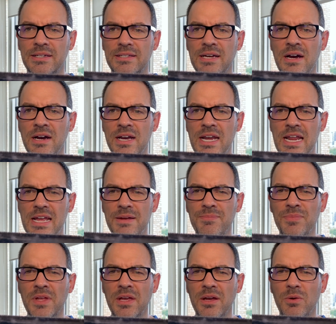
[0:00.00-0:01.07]
tiny,
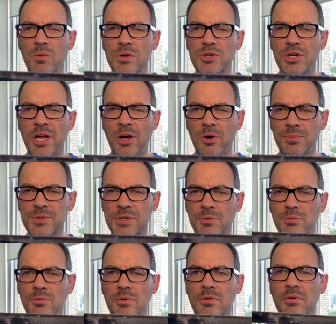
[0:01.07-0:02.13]
which helps it
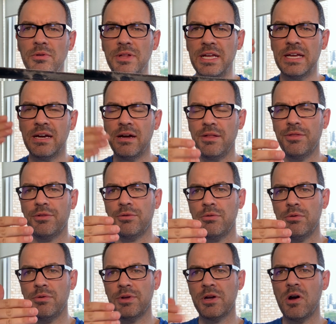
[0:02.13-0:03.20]
really cut
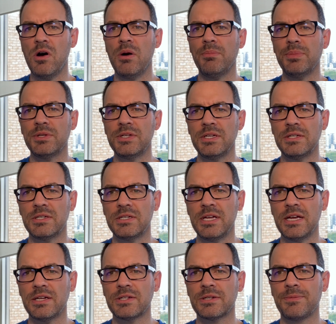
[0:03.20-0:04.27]
through the composite
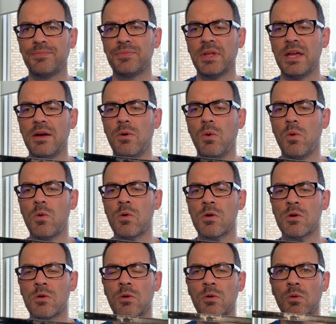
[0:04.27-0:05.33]
sticks
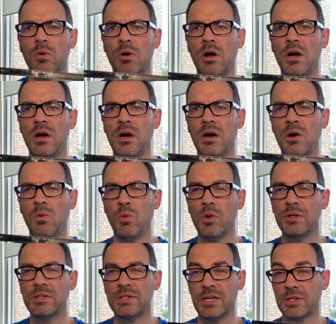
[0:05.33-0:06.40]
or
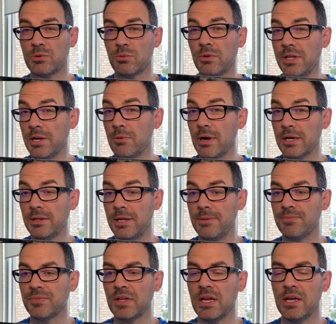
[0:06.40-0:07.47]
wood sticks really quickly.
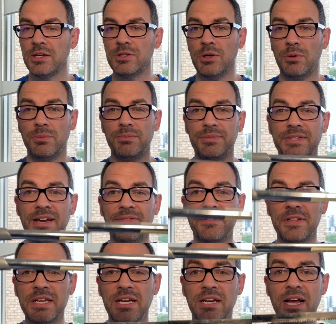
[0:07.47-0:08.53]
So
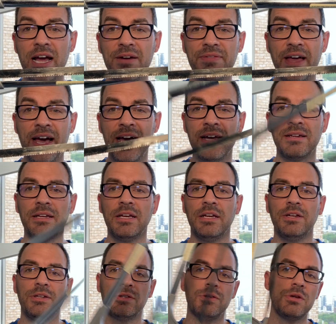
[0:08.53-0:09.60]
definitely got to have that
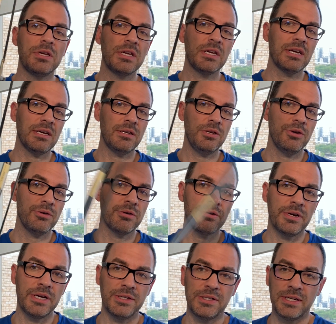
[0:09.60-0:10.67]
so you can cut
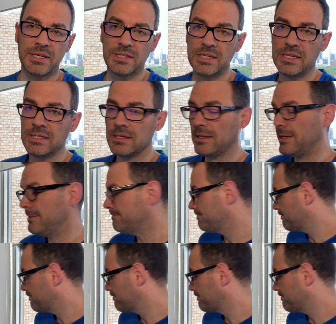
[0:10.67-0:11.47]
your sticks easily.